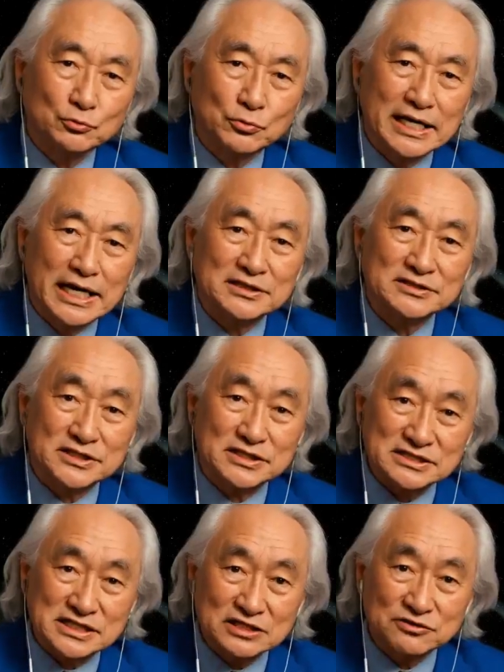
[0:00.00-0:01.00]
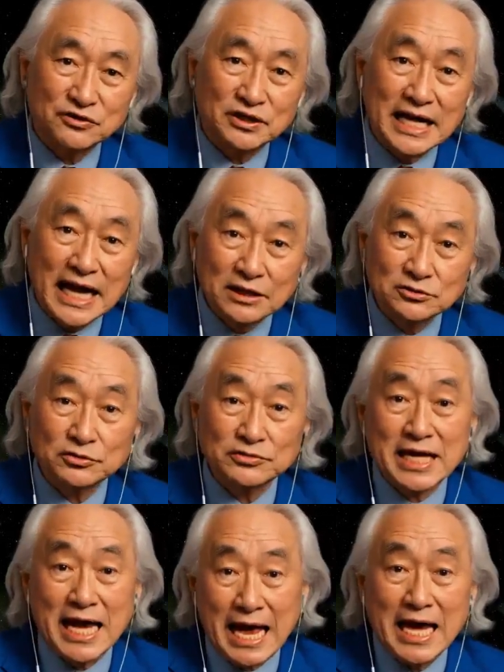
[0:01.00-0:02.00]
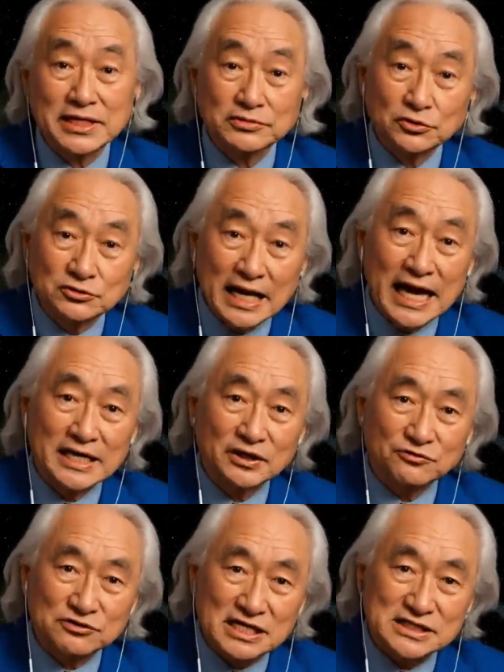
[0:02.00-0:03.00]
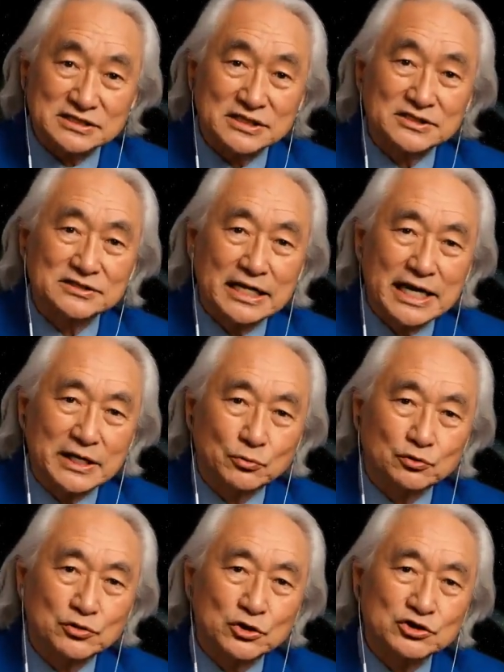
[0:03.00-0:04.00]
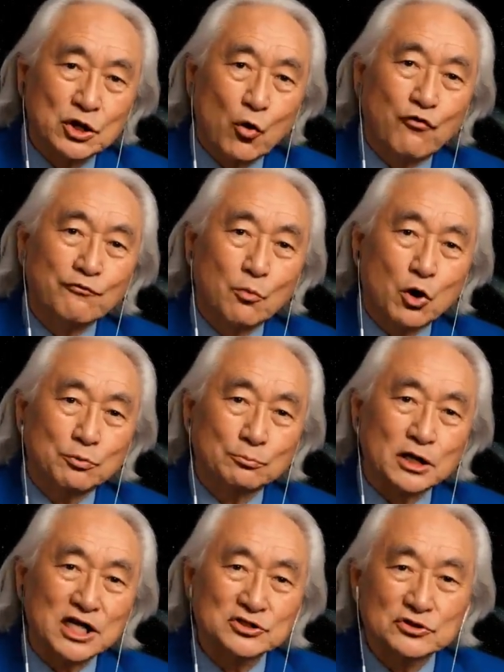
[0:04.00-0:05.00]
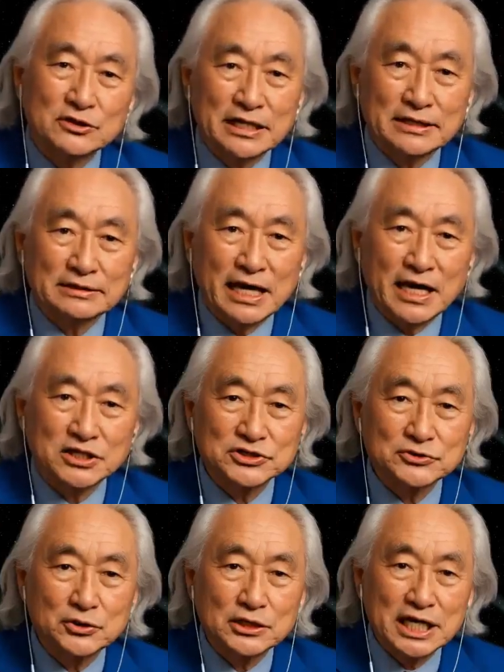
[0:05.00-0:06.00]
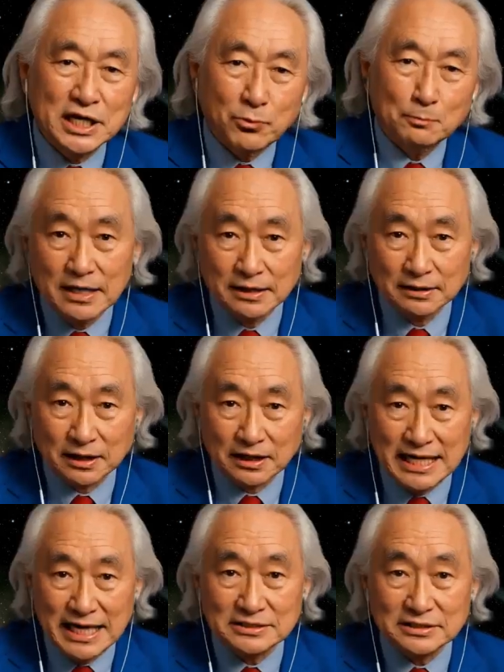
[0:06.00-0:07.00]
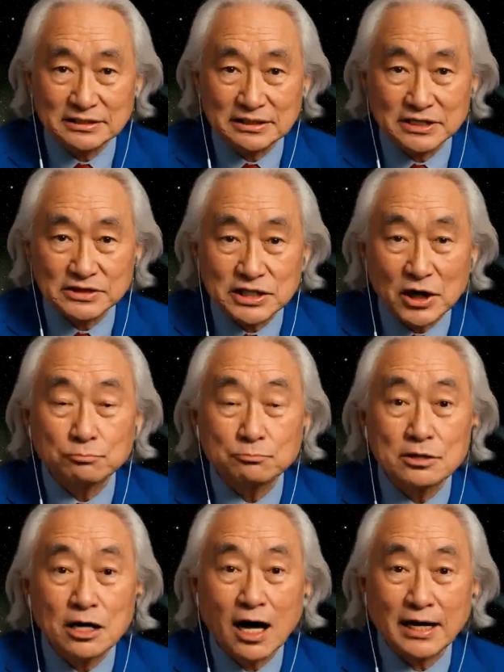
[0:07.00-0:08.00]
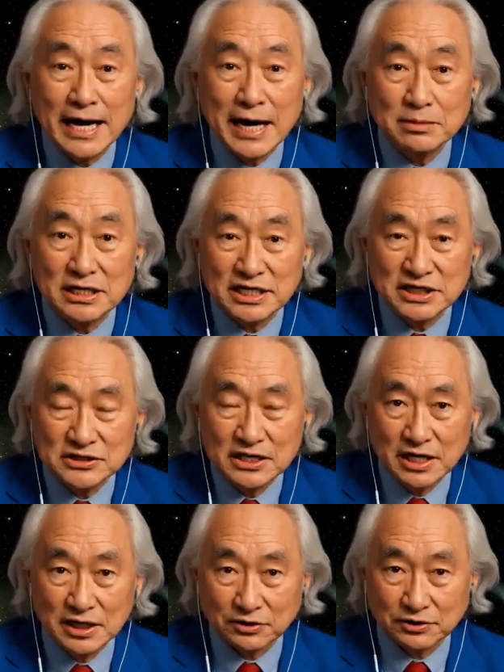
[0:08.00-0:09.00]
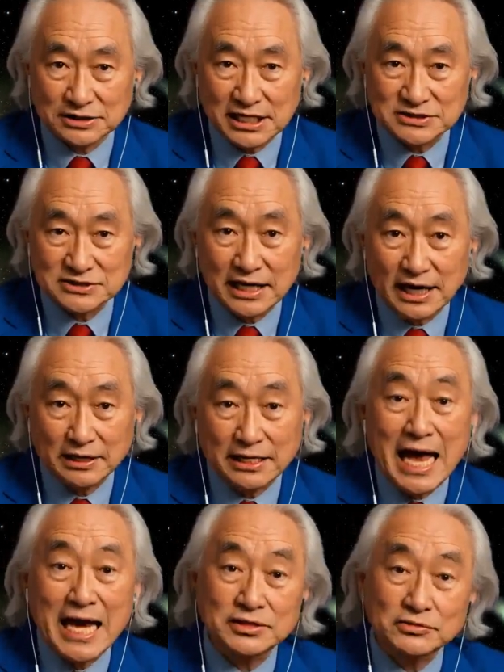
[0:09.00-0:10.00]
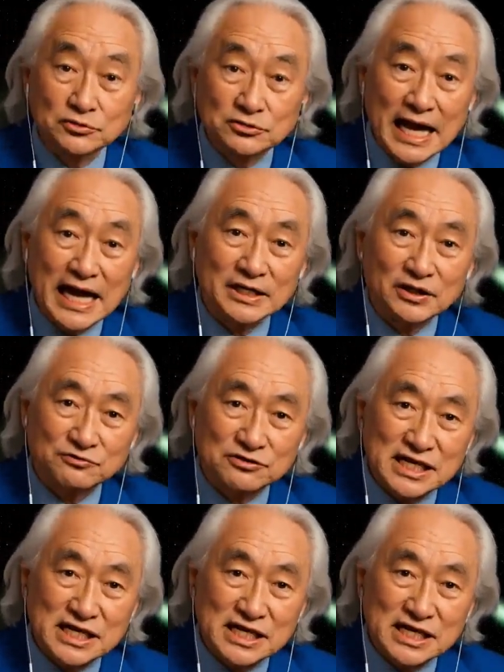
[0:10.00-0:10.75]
Only there are two weird things about this observation. One has to do with the polarization of light. Now this is a tough one to explain, so we're going to oversimplify here.